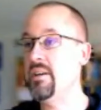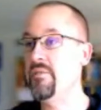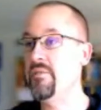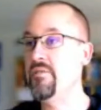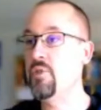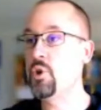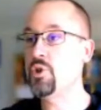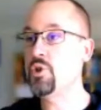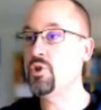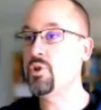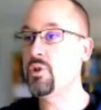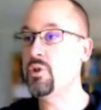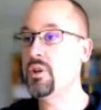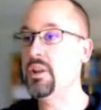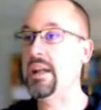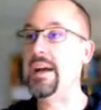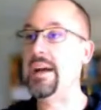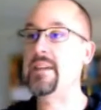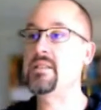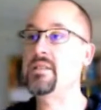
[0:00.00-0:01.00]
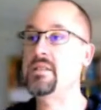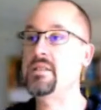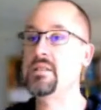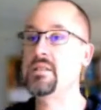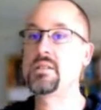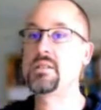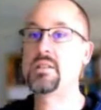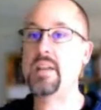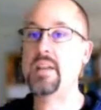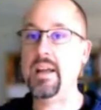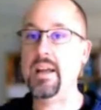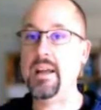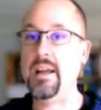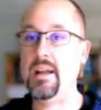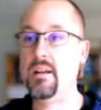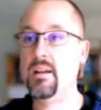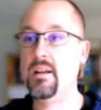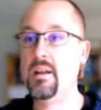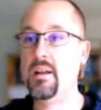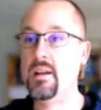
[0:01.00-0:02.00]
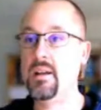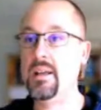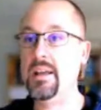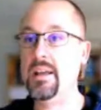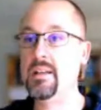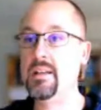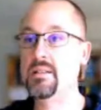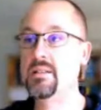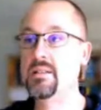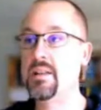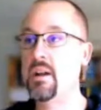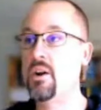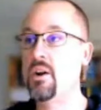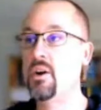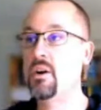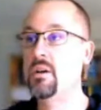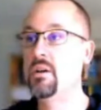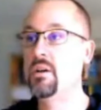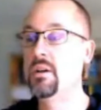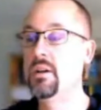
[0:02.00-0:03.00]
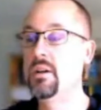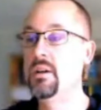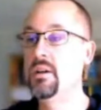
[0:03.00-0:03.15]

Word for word: virtual classes and uh, kids that are